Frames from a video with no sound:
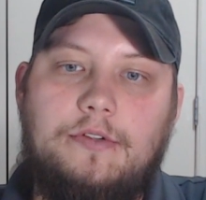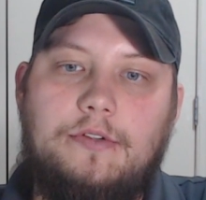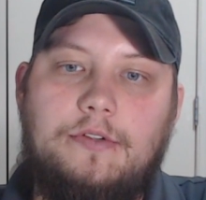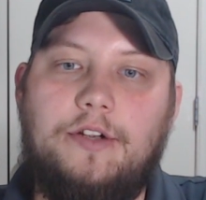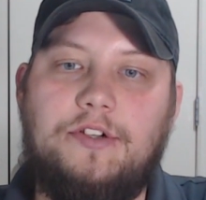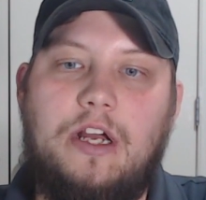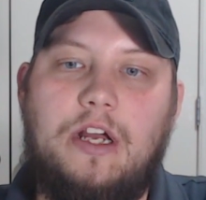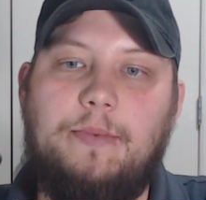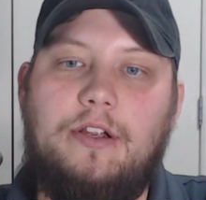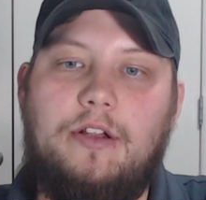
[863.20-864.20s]
There you go,
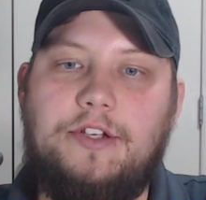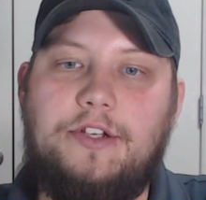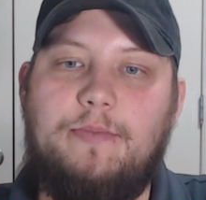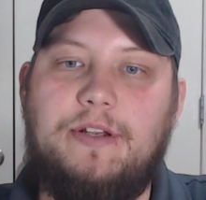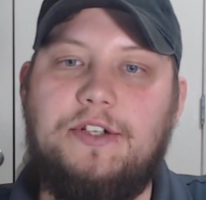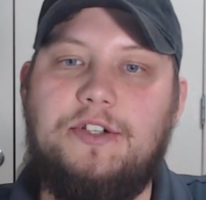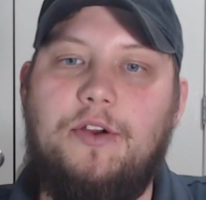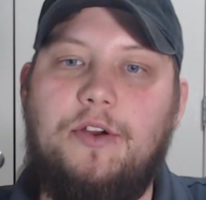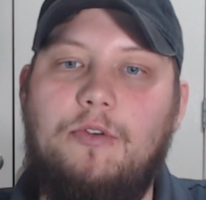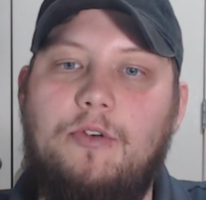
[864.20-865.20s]
Tommy. I'll let your message
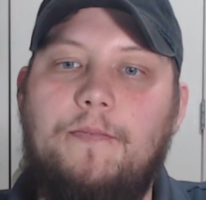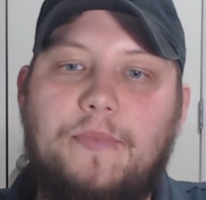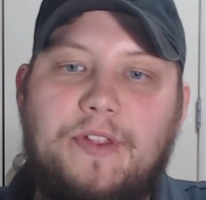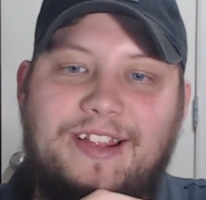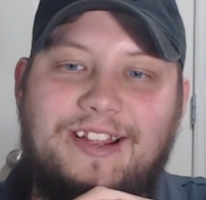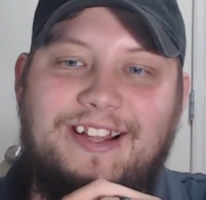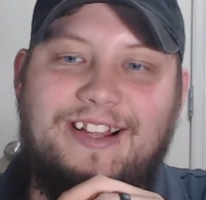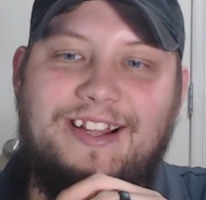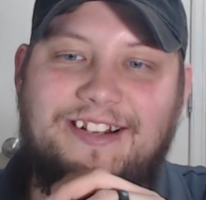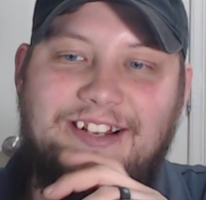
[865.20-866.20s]
go through.
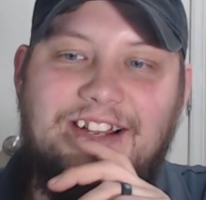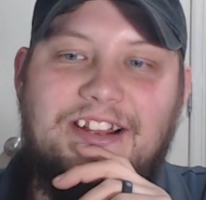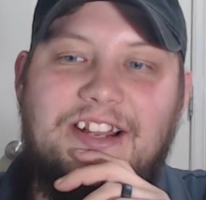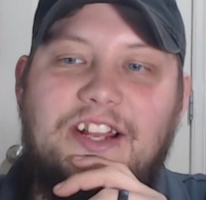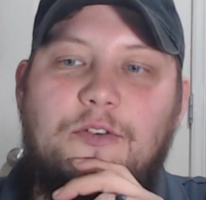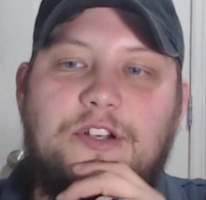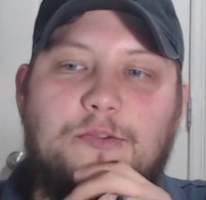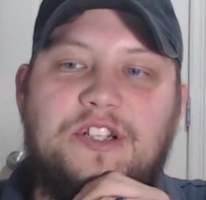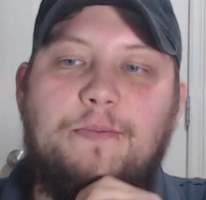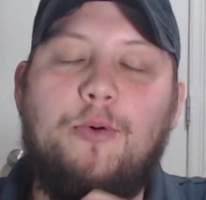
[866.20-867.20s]

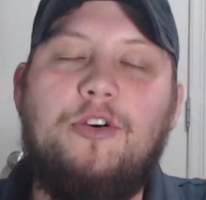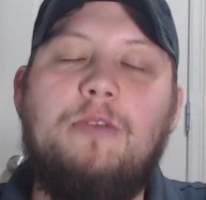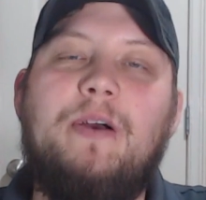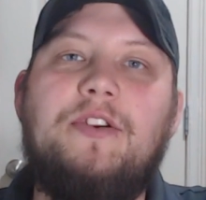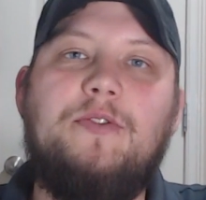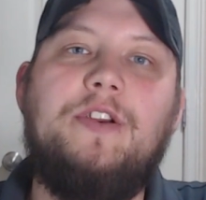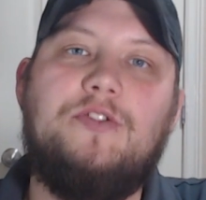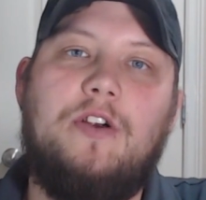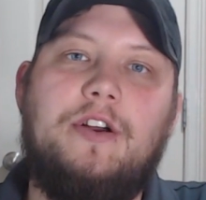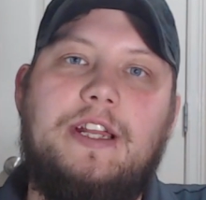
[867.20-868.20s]
What's important about doing a
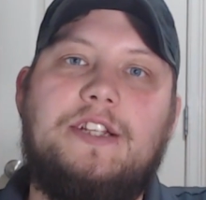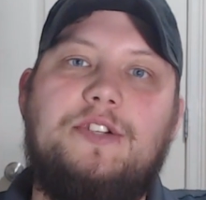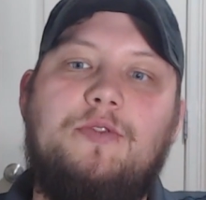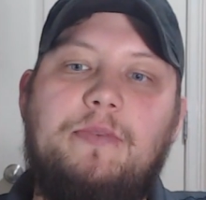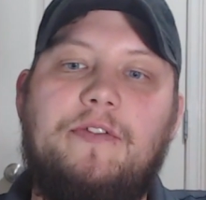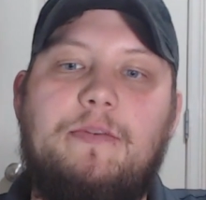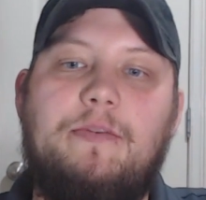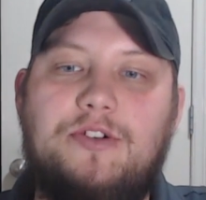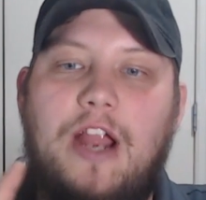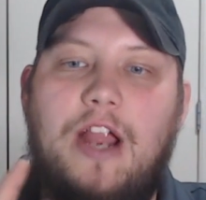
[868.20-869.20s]
draw test, you want to be able to
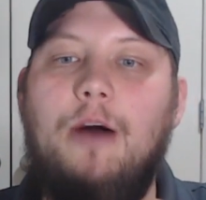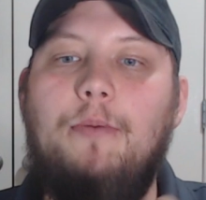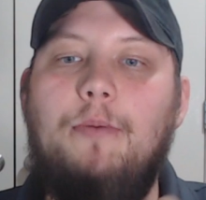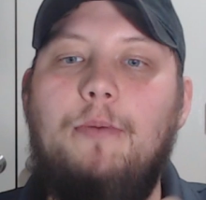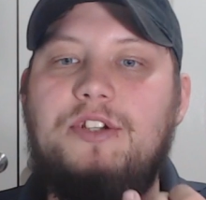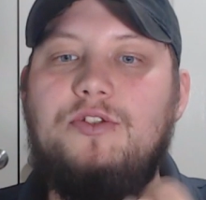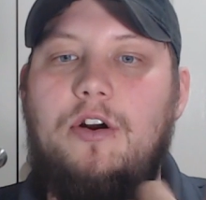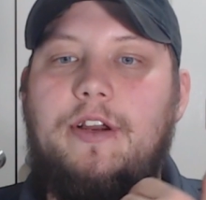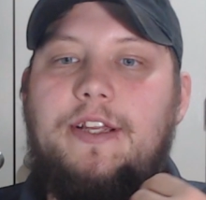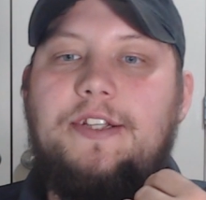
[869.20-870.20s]
measure how much the
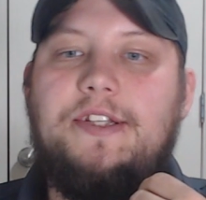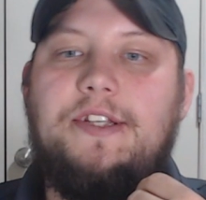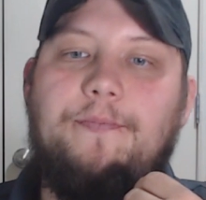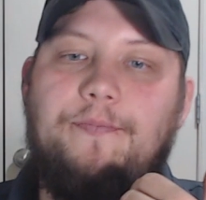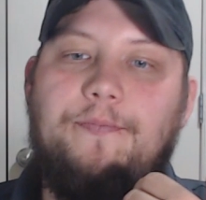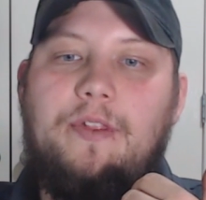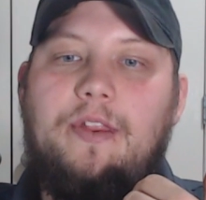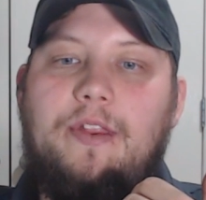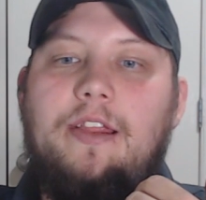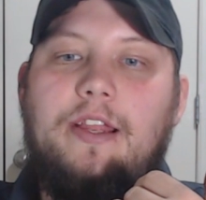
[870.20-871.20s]
draw is,
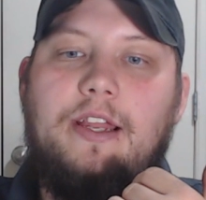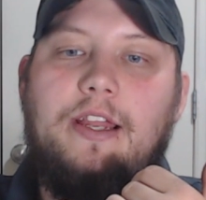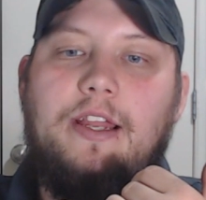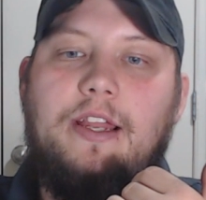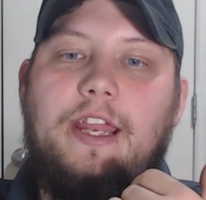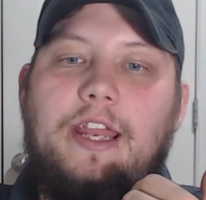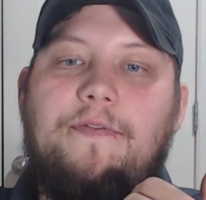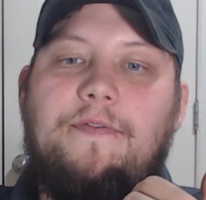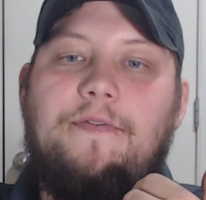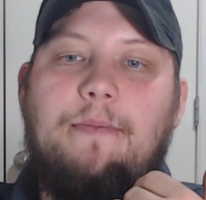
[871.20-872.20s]
and then
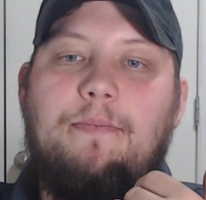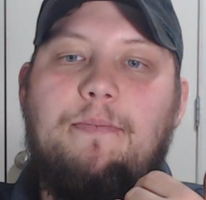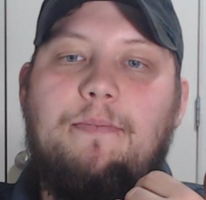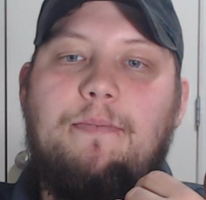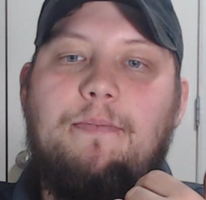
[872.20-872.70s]
from that point,